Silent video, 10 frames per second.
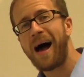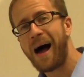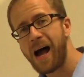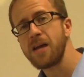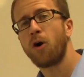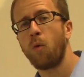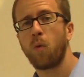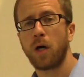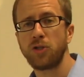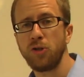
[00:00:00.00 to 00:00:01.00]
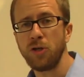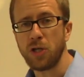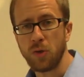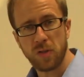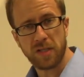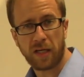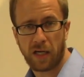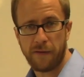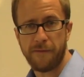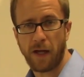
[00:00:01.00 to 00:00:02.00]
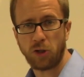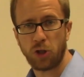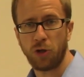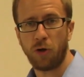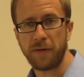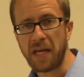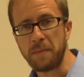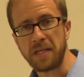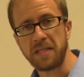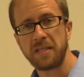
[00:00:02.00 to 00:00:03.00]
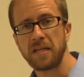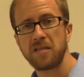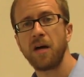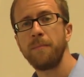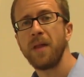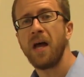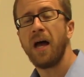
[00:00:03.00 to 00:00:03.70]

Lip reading: I don't want you to use the conventional naming system.